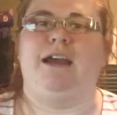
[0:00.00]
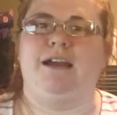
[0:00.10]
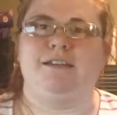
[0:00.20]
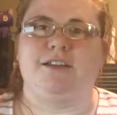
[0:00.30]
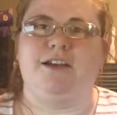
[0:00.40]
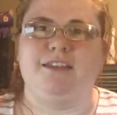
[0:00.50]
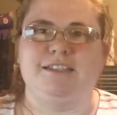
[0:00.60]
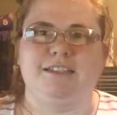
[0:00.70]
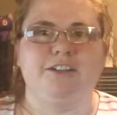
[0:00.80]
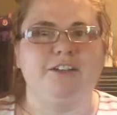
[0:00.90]
I saw
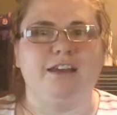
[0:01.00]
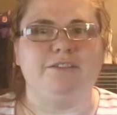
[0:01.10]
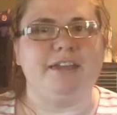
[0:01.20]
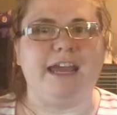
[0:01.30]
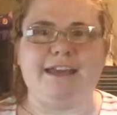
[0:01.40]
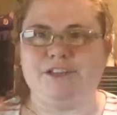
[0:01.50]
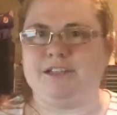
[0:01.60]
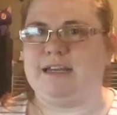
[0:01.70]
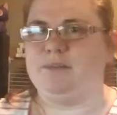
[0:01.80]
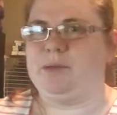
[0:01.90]
this little lovely, I
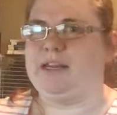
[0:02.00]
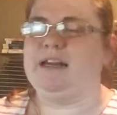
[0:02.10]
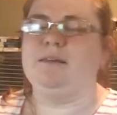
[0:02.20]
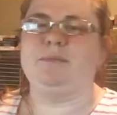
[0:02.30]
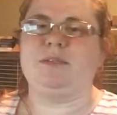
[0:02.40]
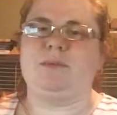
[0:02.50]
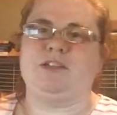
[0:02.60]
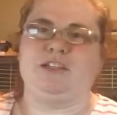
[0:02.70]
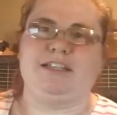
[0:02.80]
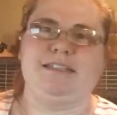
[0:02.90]
just had to pick it up,
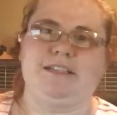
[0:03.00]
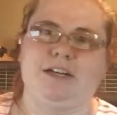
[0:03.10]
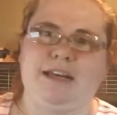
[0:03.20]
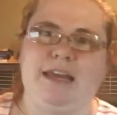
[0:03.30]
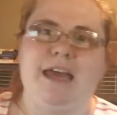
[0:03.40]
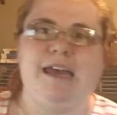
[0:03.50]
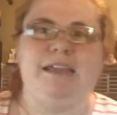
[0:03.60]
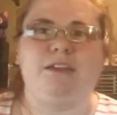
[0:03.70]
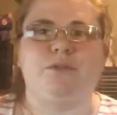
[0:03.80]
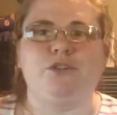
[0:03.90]
especially considering
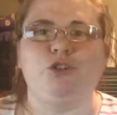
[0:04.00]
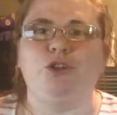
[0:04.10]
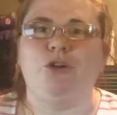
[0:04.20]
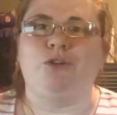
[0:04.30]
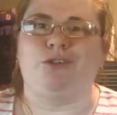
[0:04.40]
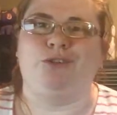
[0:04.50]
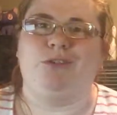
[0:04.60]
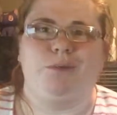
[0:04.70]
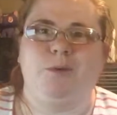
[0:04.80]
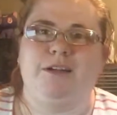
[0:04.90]
the original owner
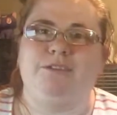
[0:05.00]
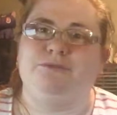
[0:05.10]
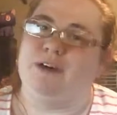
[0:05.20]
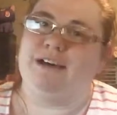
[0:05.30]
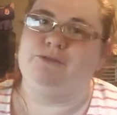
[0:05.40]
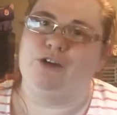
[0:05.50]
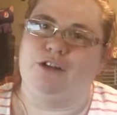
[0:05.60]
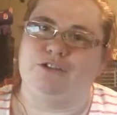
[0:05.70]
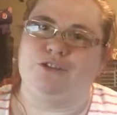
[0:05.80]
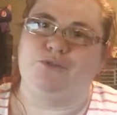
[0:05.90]
only wanted
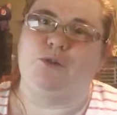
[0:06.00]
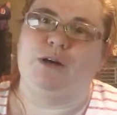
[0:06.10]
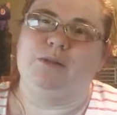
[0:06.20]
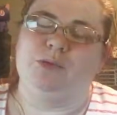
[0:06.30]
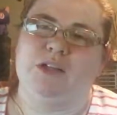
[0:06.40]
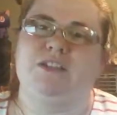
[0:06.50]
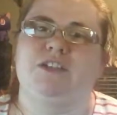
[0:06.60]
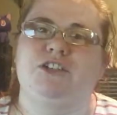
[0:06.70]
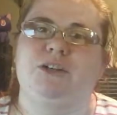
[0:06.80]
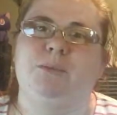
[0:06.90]
$5 for it plus
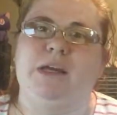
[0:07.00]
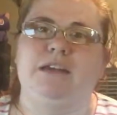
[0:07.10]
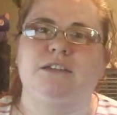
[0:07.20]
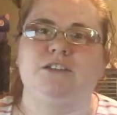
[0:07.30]
the shipping.